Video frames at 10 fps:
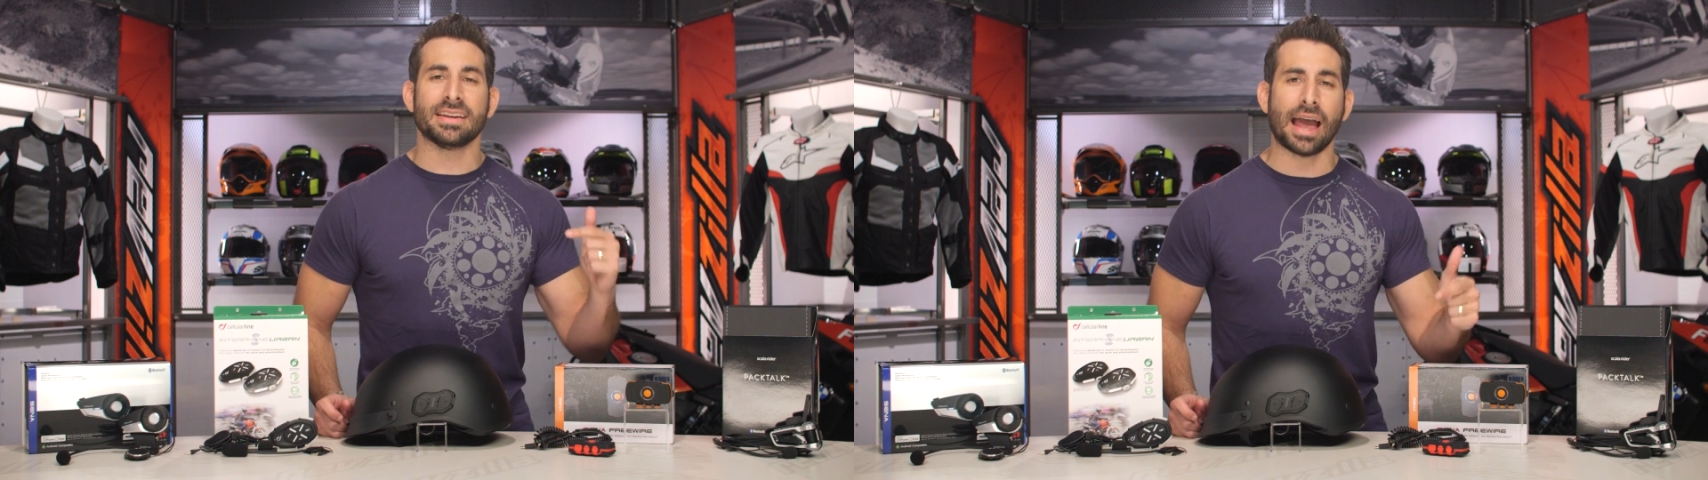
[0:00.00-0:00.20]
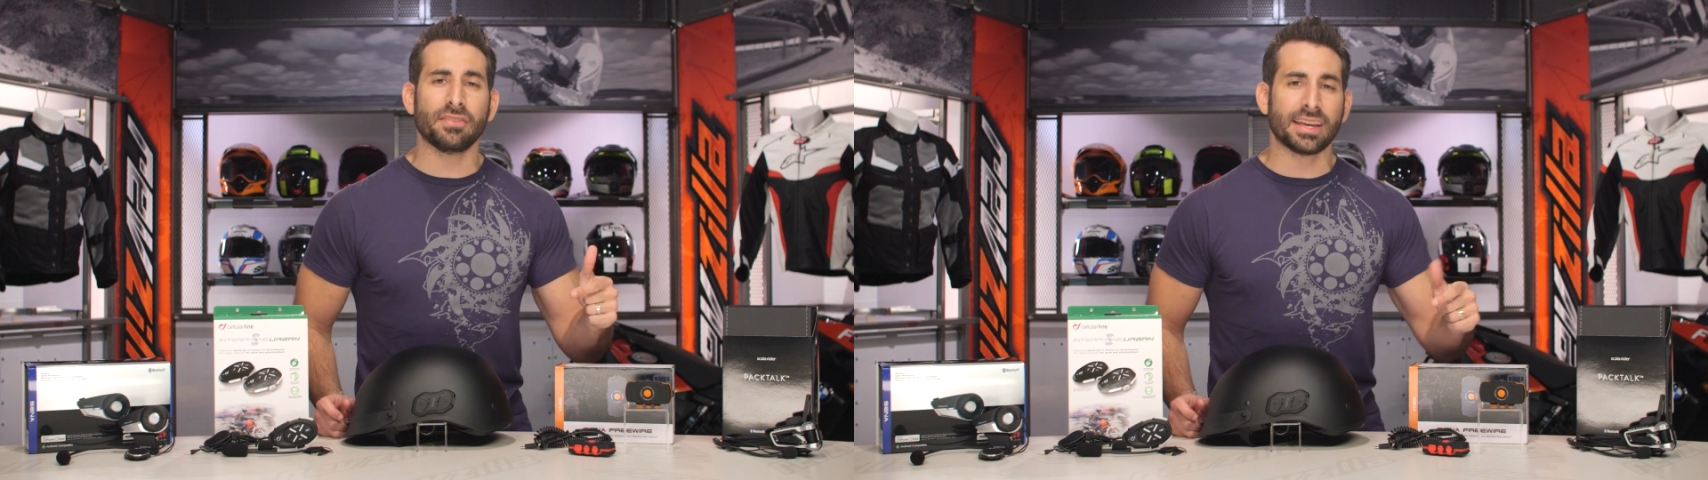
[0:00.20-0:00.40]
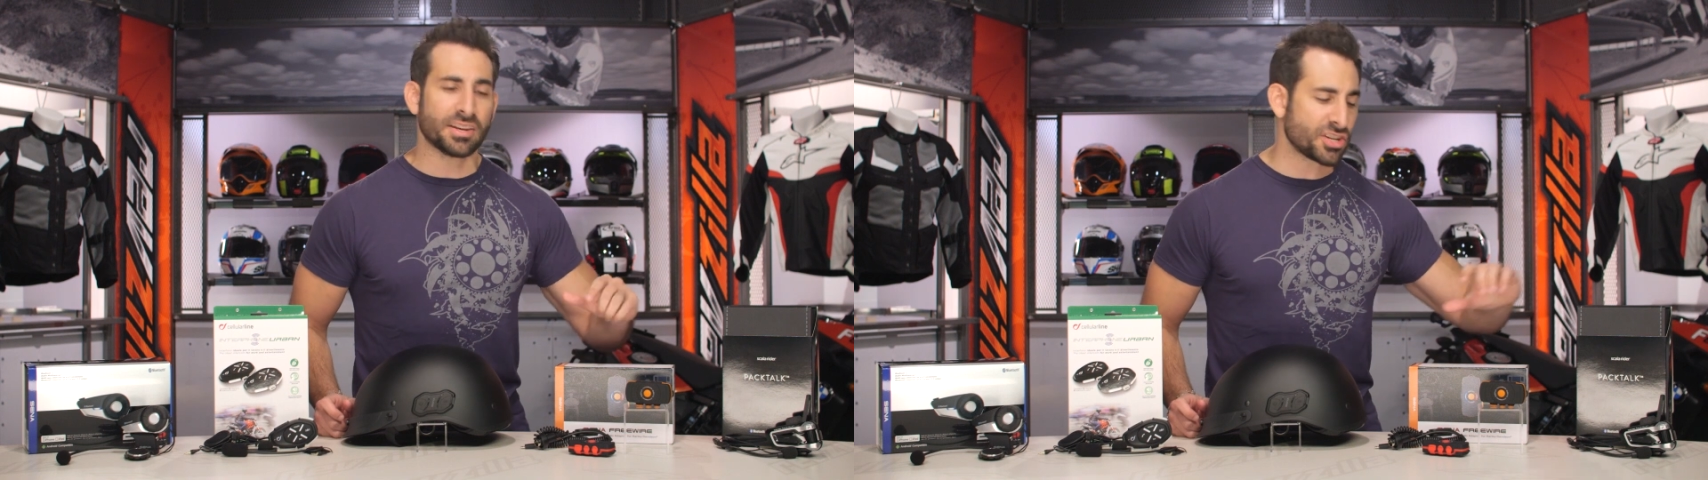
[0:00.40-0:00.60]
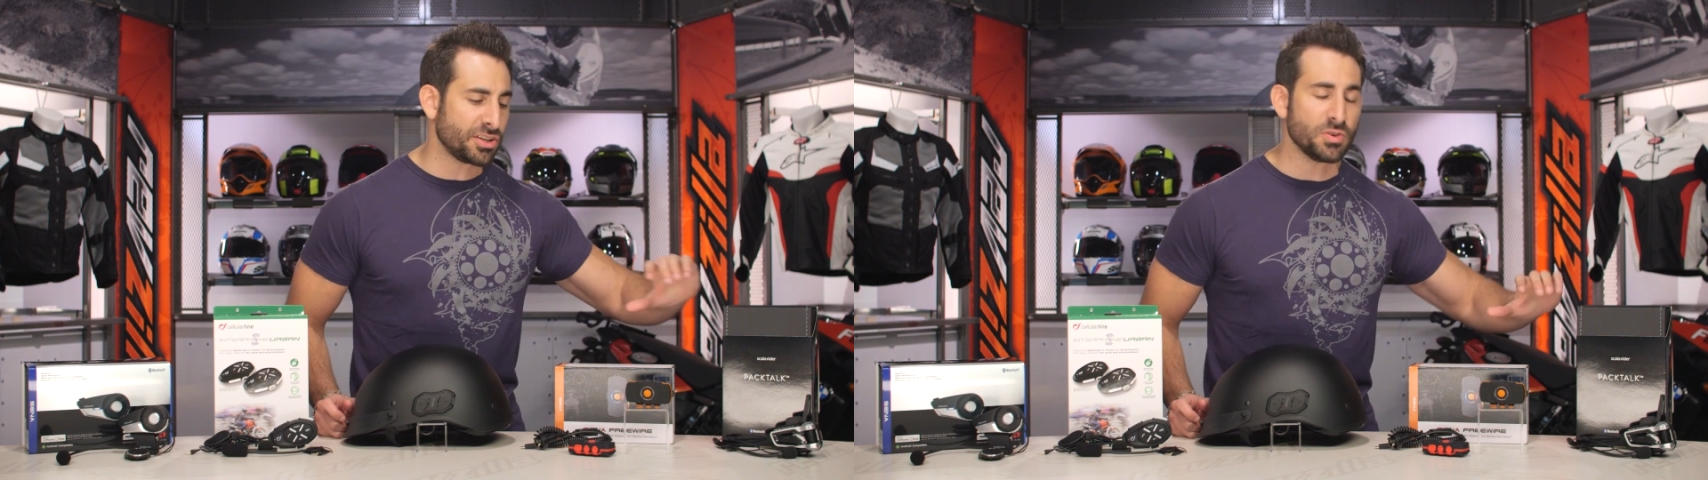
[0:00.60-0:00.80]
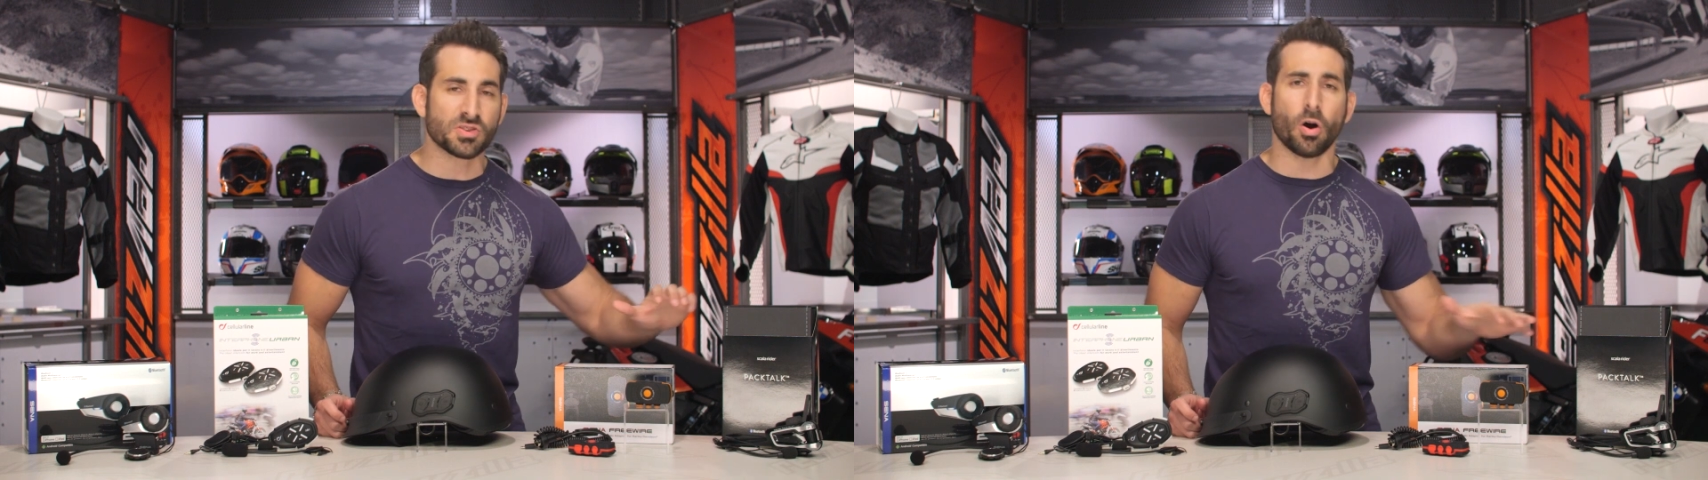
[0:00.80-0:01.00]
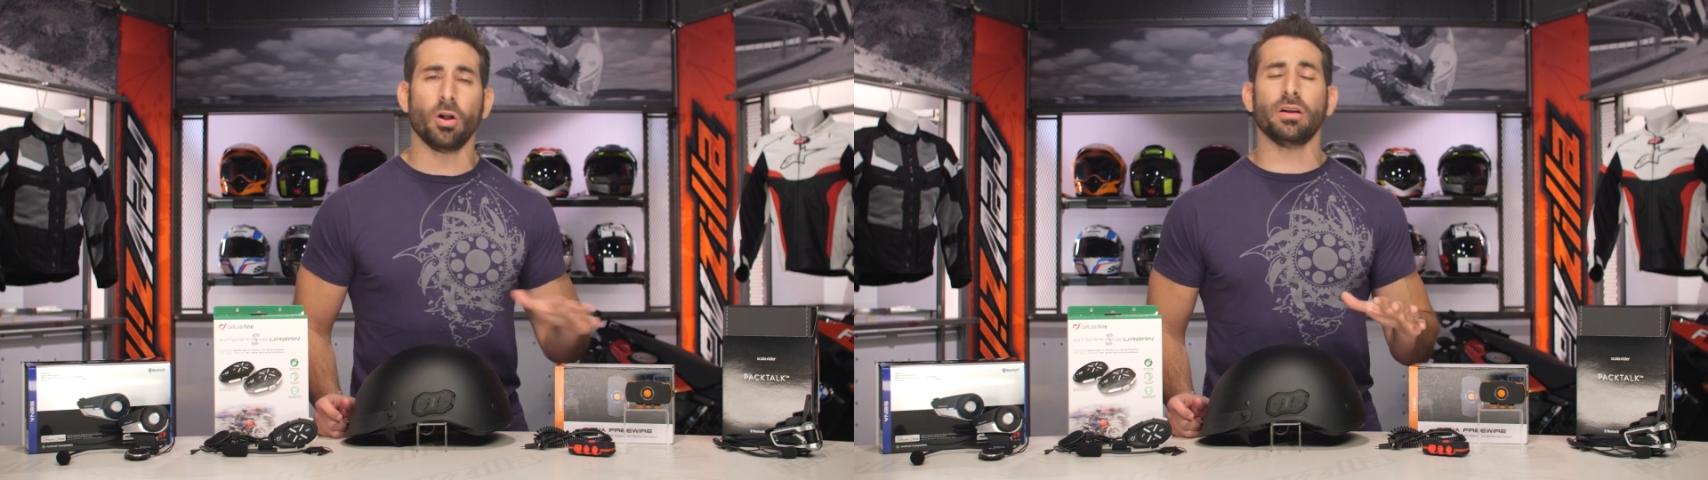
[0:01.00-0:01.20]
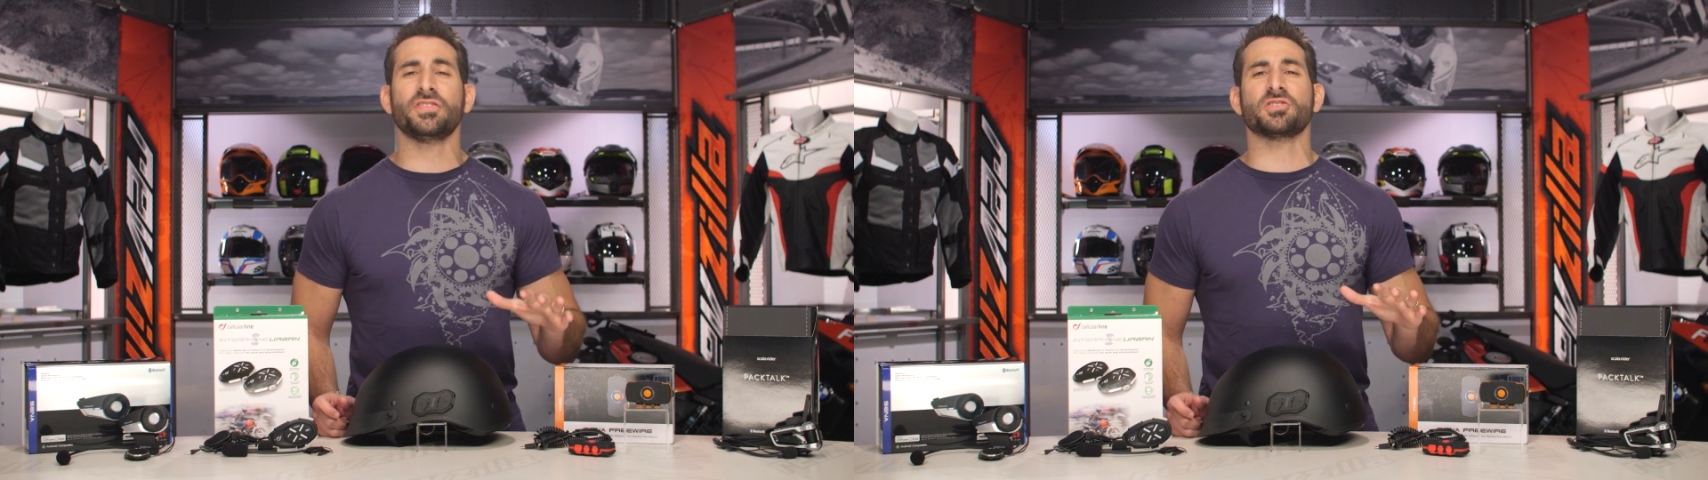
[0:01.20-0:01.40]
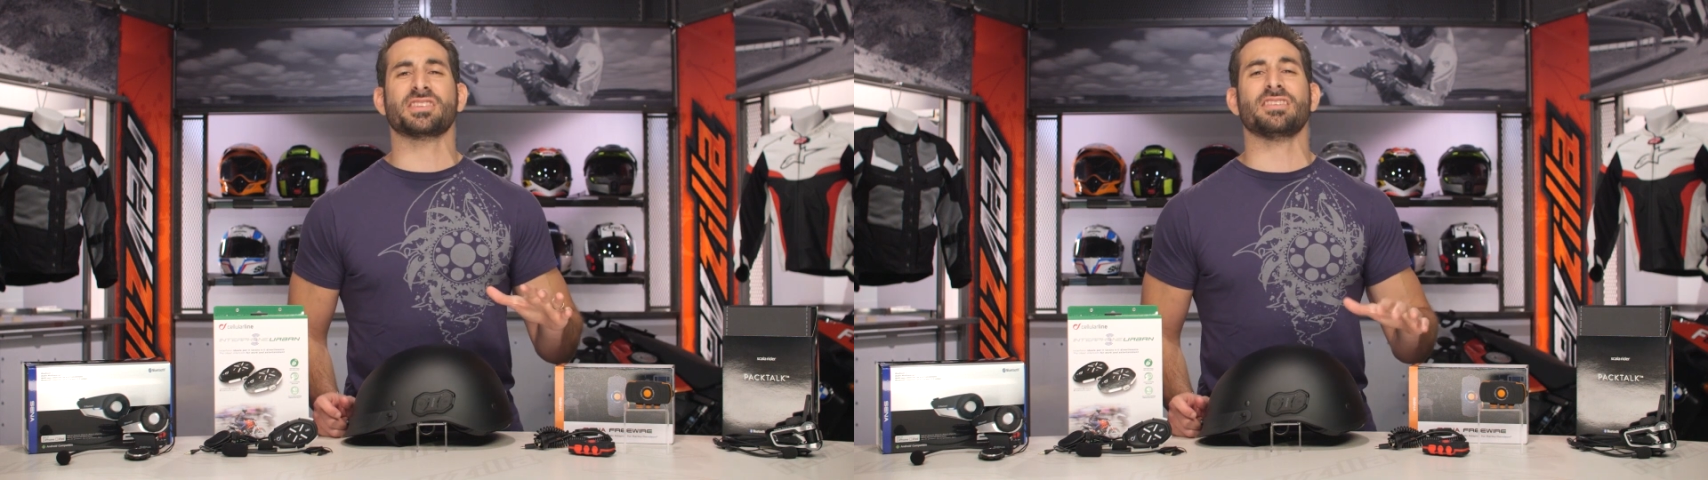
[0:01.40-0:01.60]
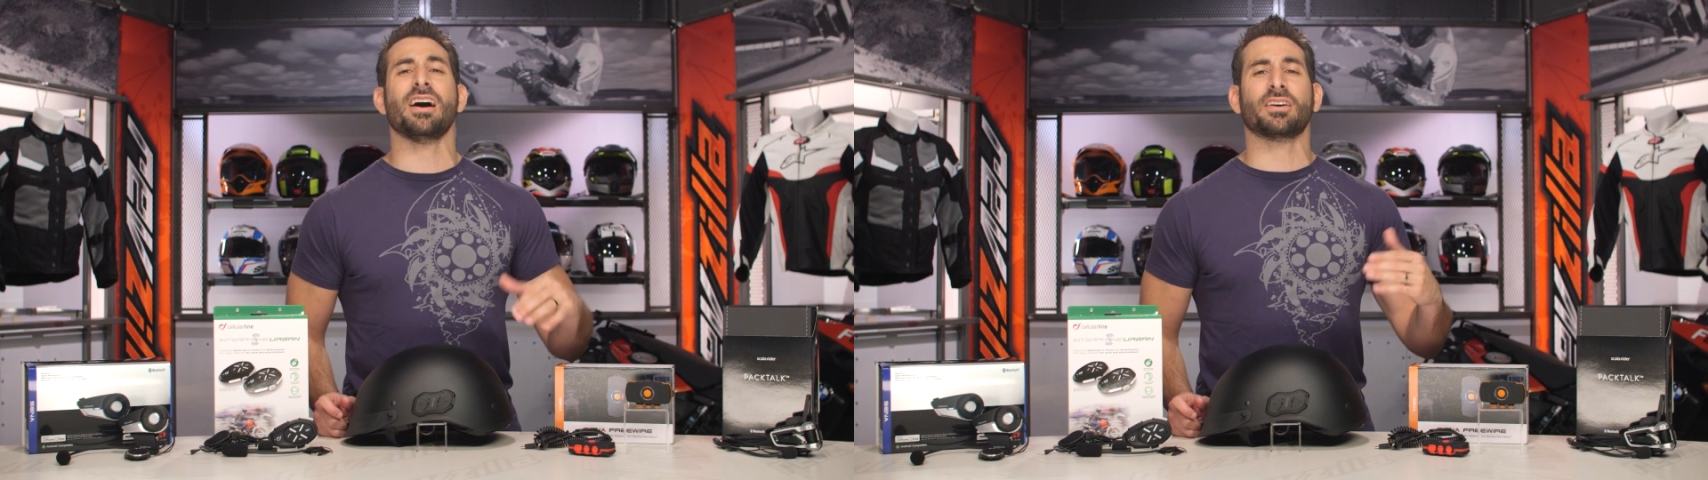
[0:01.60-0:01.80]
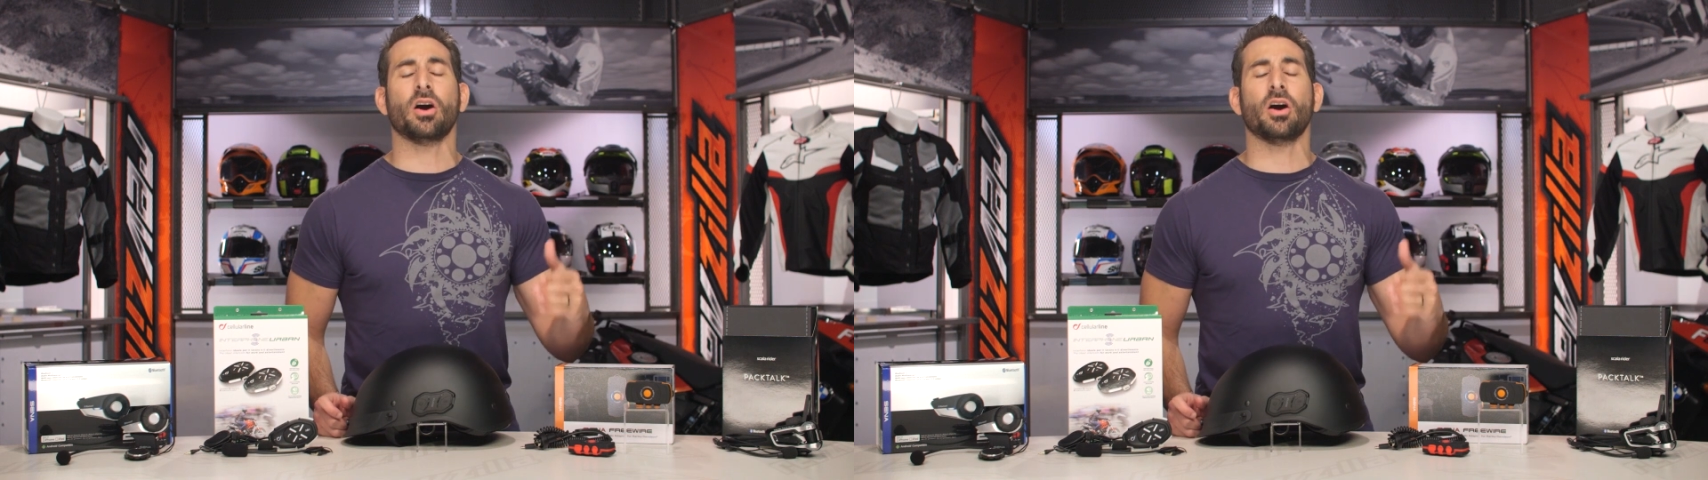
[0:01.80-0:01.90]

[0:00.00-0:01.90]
navigation, use all of your stock